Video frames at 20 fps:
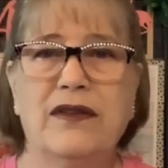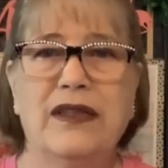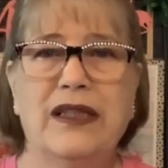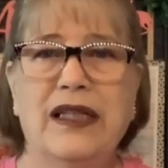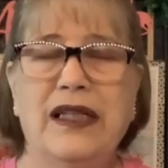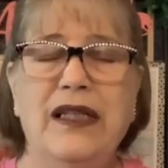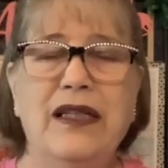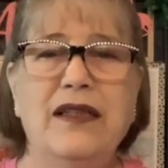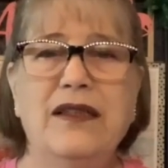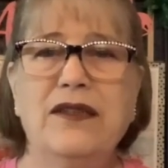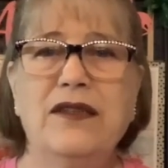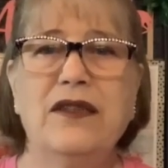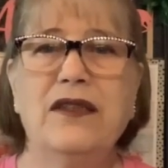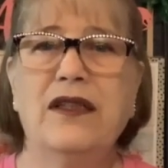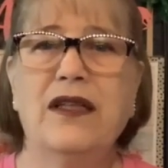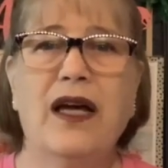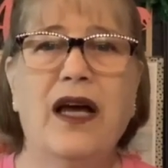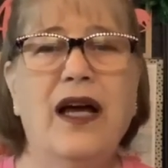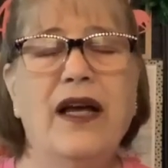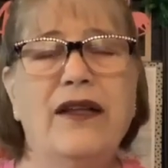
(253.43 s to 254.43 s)
It isn't
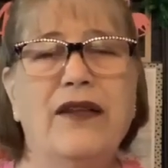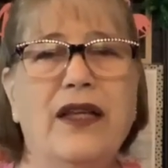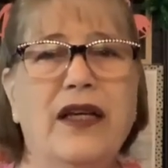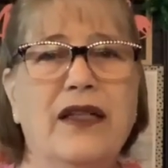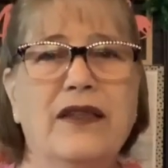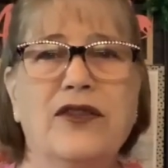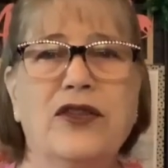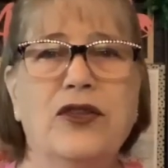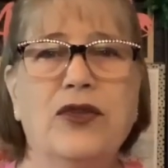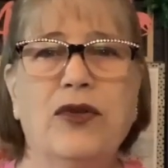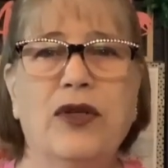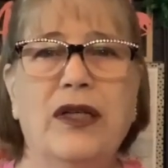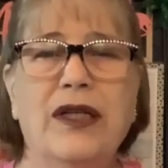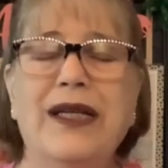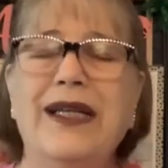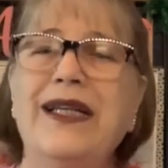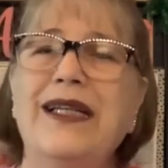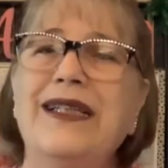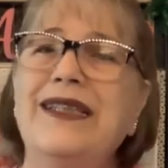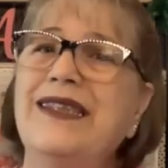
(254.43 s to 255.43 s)
God that's doing
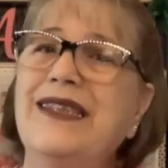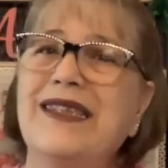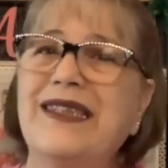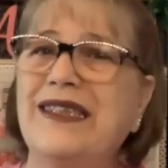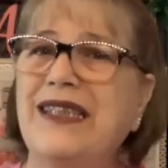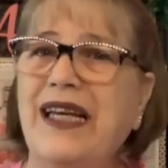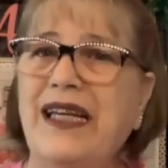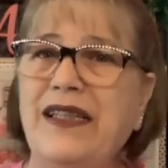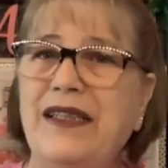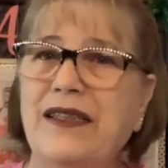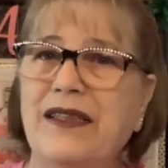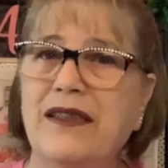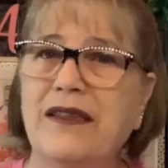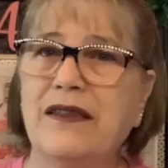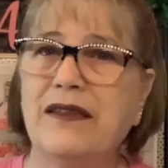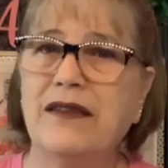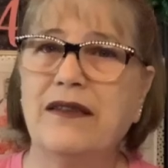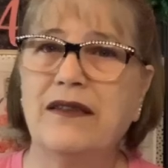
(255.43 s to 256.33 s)
it, it's Satan